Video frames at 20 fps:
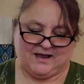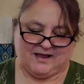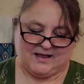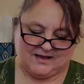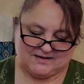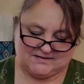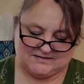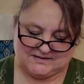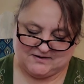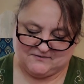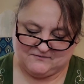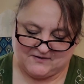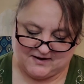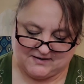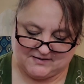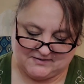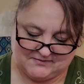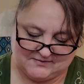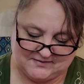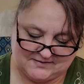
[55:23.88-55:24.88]
let's see if I can
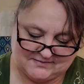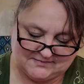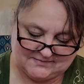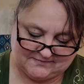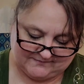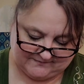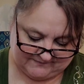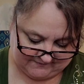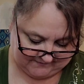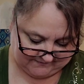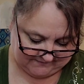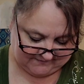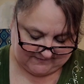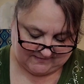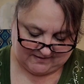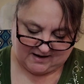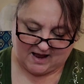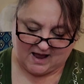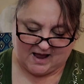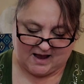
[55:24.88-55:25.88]
do this.
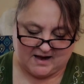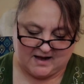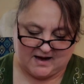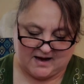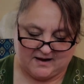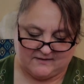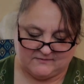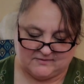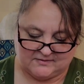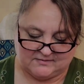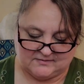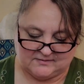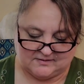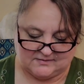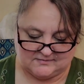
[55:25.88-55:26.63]
I had to have it.